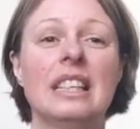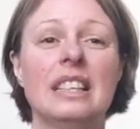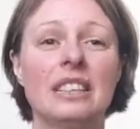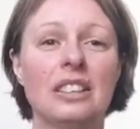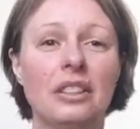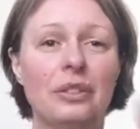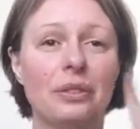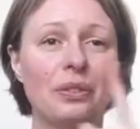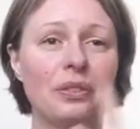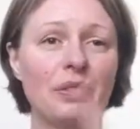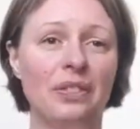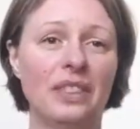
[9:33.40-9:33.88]

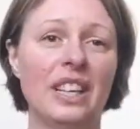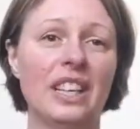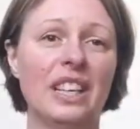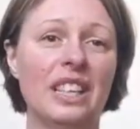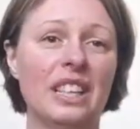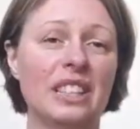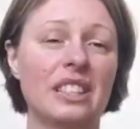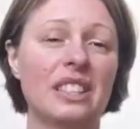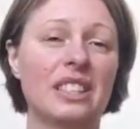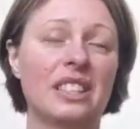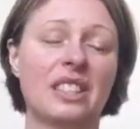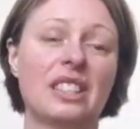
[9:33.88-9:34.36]
The
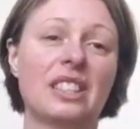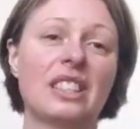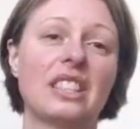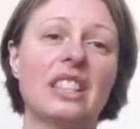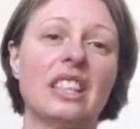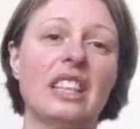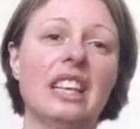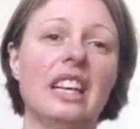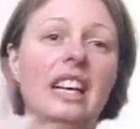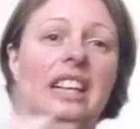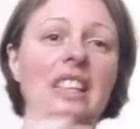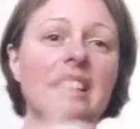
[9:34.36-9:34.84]
first
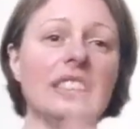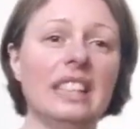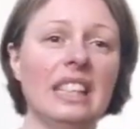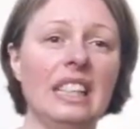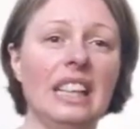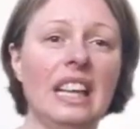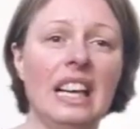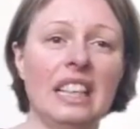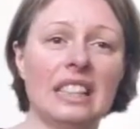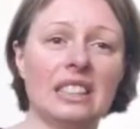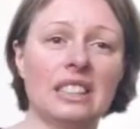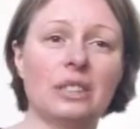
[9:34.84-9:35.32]
and the
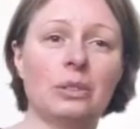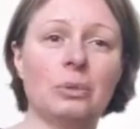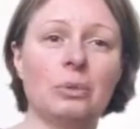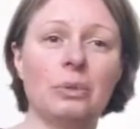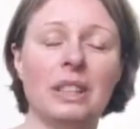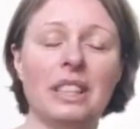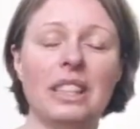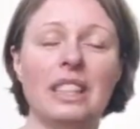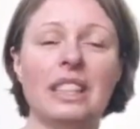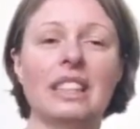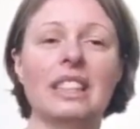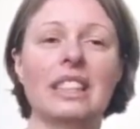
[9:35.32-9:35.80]
last
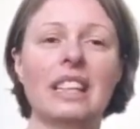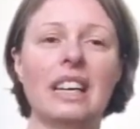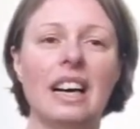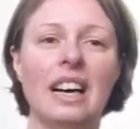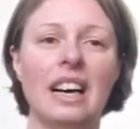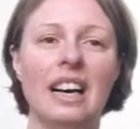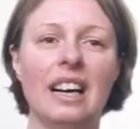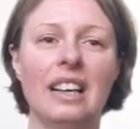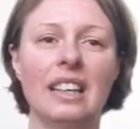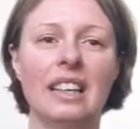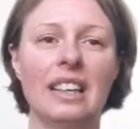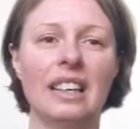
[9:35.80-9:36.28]
week
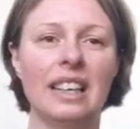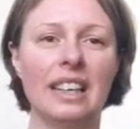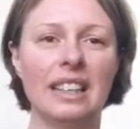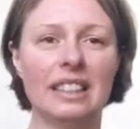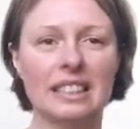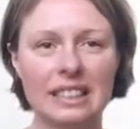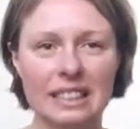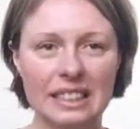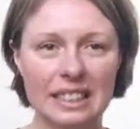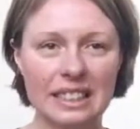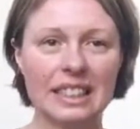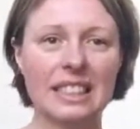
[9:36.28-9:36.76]
are
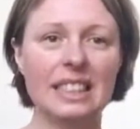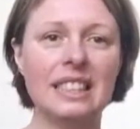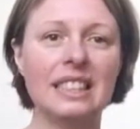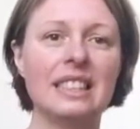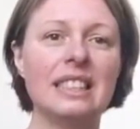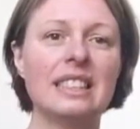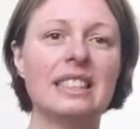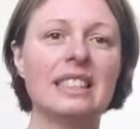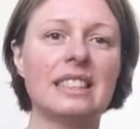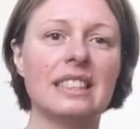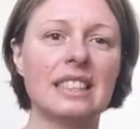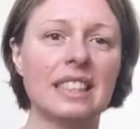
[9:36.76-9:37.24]
an
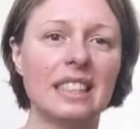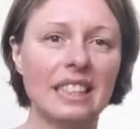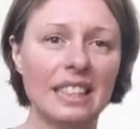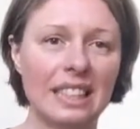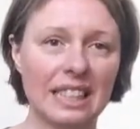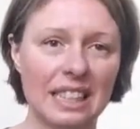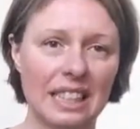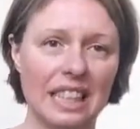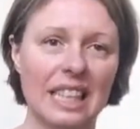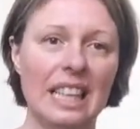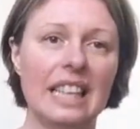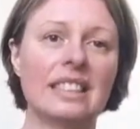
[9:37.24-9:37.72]
easy
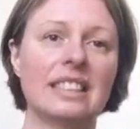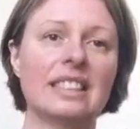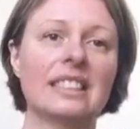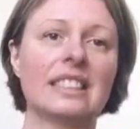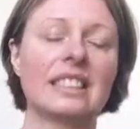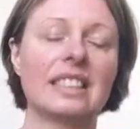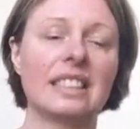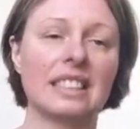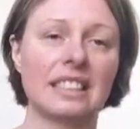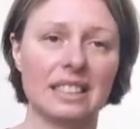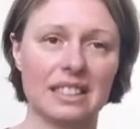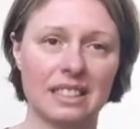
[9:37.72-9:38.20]

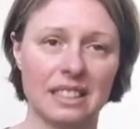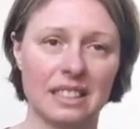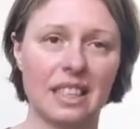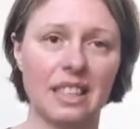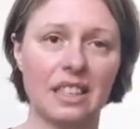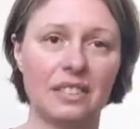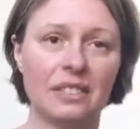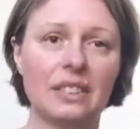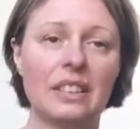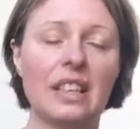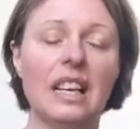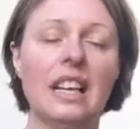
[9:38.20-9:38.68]
cleansing
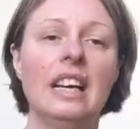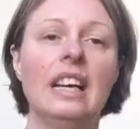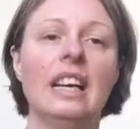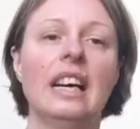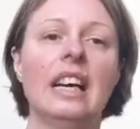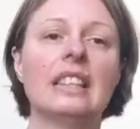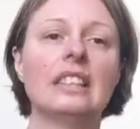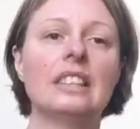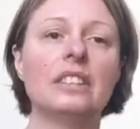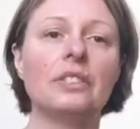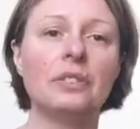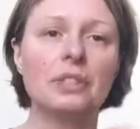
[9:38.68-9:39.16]
stuff.
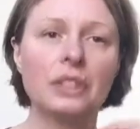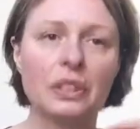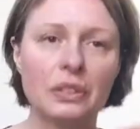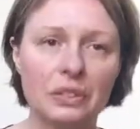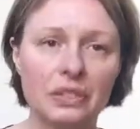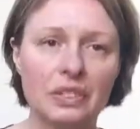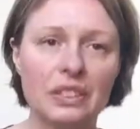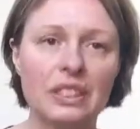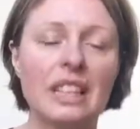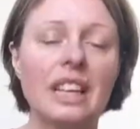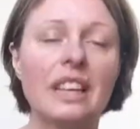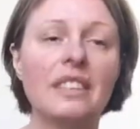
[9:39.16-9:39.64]
And if
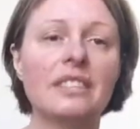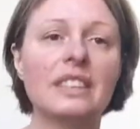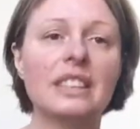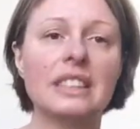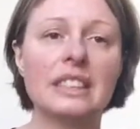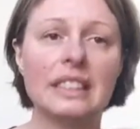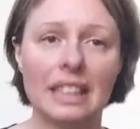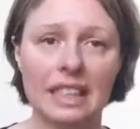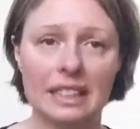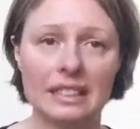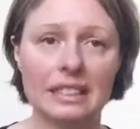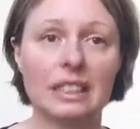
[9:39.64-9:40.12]
you've never
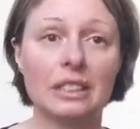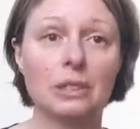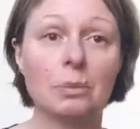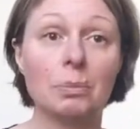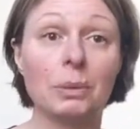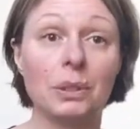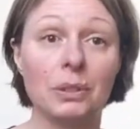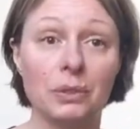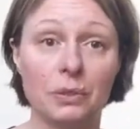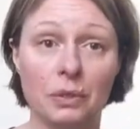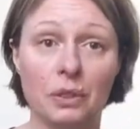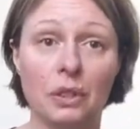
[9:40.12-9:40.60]
done it
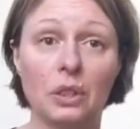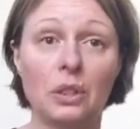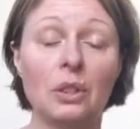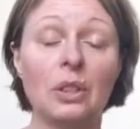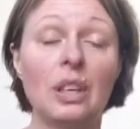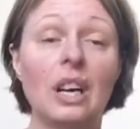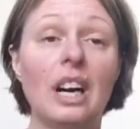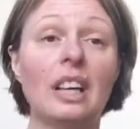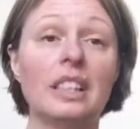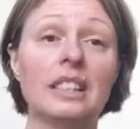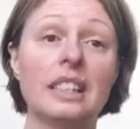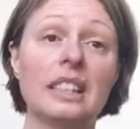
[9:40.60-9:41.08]

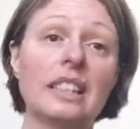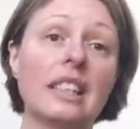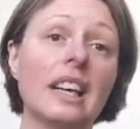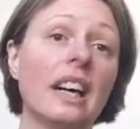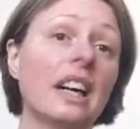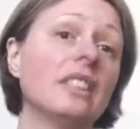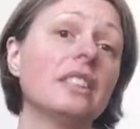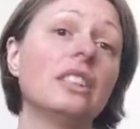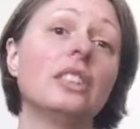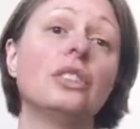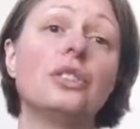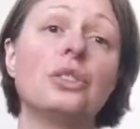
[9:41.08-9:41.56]
before, I
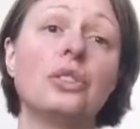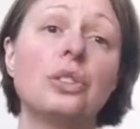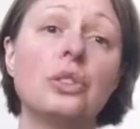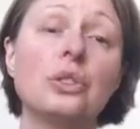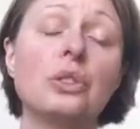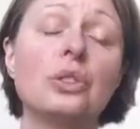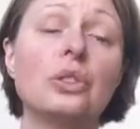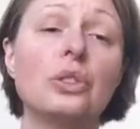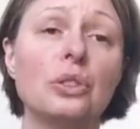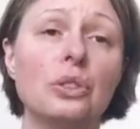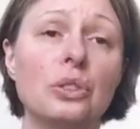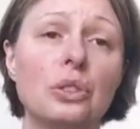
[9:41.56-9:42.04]
encourage you
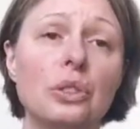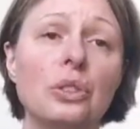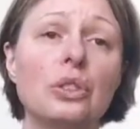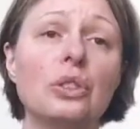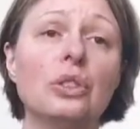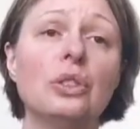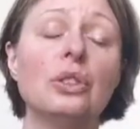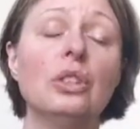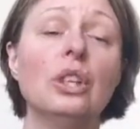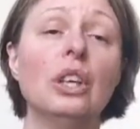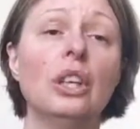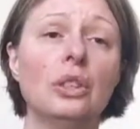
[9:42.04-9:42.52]
to
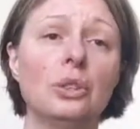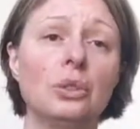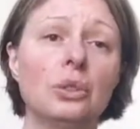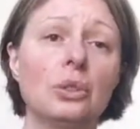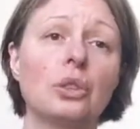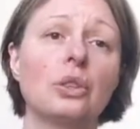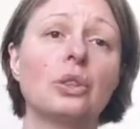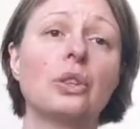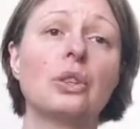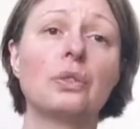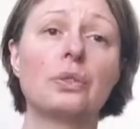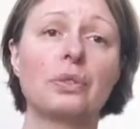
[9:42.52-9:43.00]
do
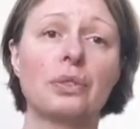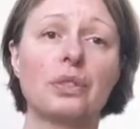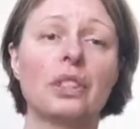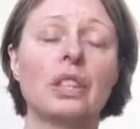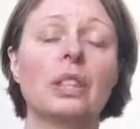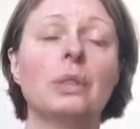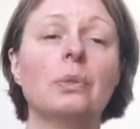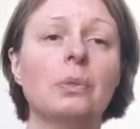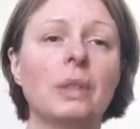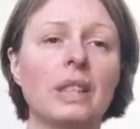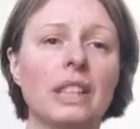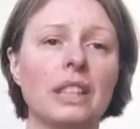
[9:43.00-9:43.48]
2 or
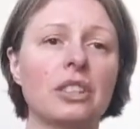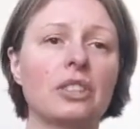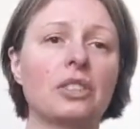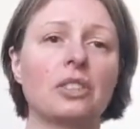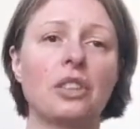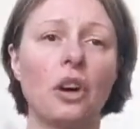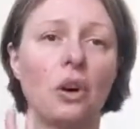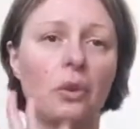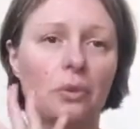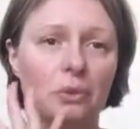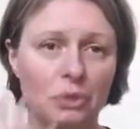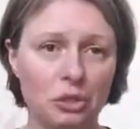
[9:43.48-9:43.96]
3 weeks
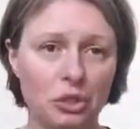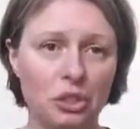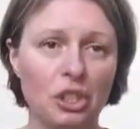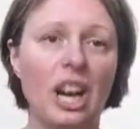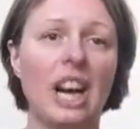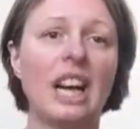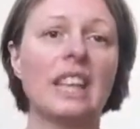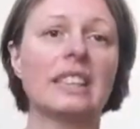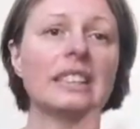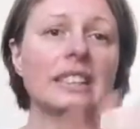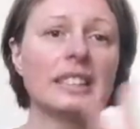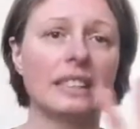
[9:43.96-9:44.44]
of
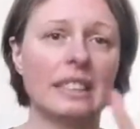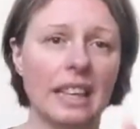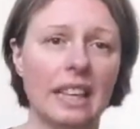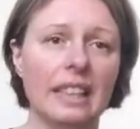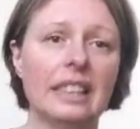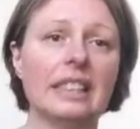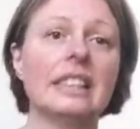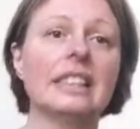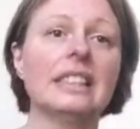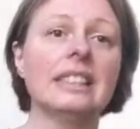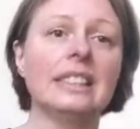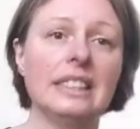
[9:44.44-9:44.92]
just
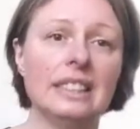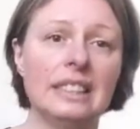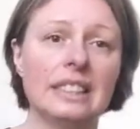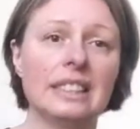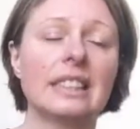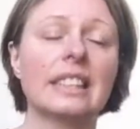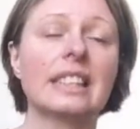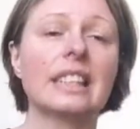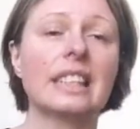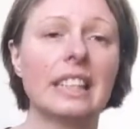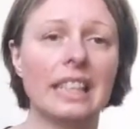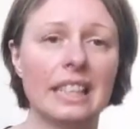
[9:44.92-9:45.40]
that
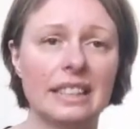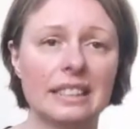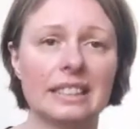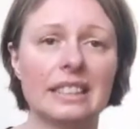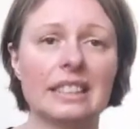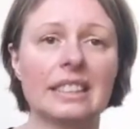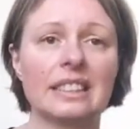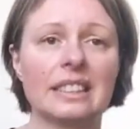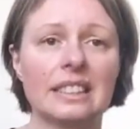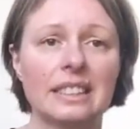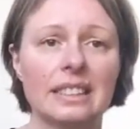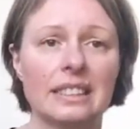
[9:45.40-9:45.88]
easy
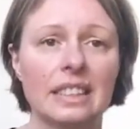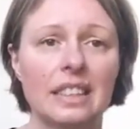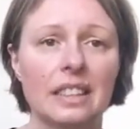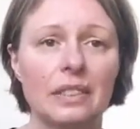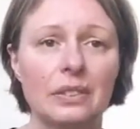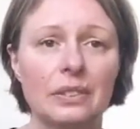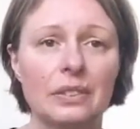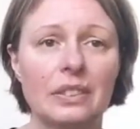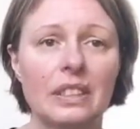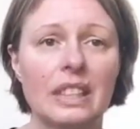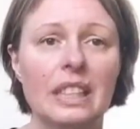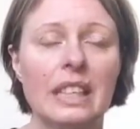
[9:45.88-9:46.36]
cleansing
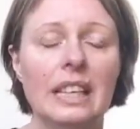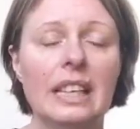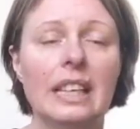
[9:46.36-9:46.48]
stuff.